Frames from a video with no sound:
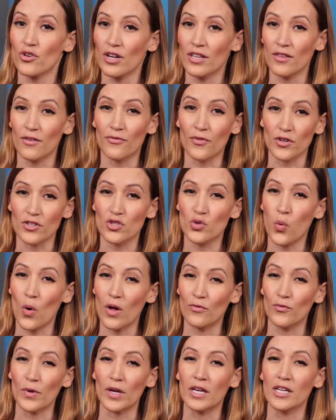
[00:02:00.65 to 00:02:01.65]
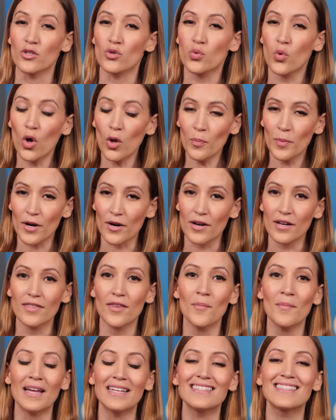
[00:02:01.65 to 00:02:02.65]
during the first twelve-week control period,
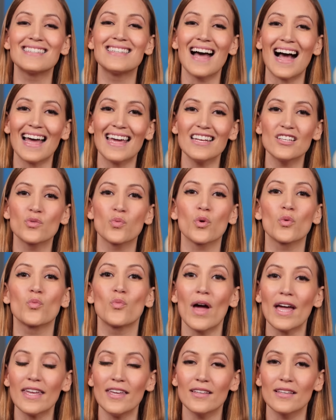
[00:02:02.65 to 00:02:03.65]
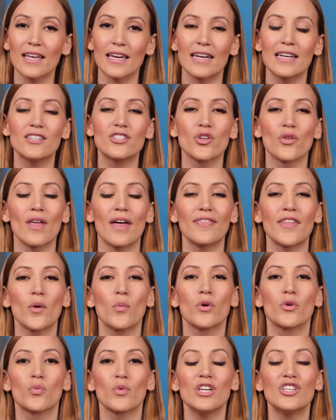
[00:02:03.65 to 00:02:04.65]
the men's diets were regulated so that they
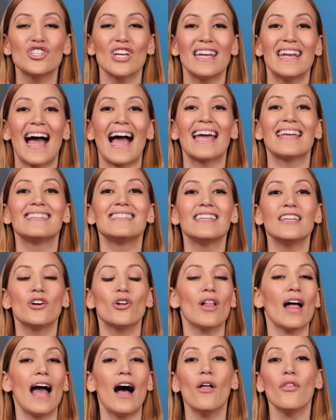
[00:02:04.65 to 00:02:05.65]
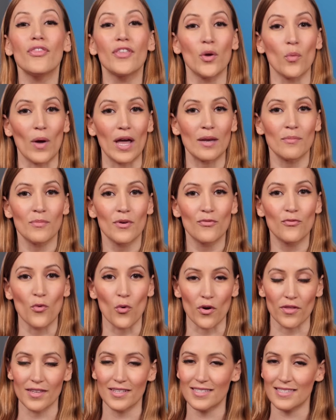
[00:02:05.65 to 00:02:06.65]
would reach an ideal healthy weight
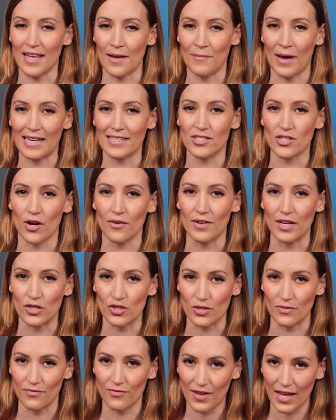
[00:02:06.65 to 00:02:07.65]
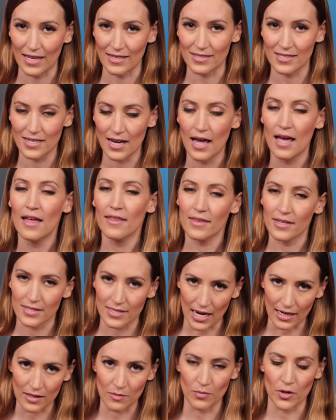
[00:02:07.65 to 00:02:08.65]
before the semi-starvation phase, the
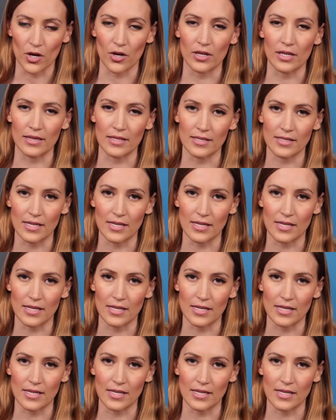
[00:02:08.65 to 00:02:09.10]
second period in the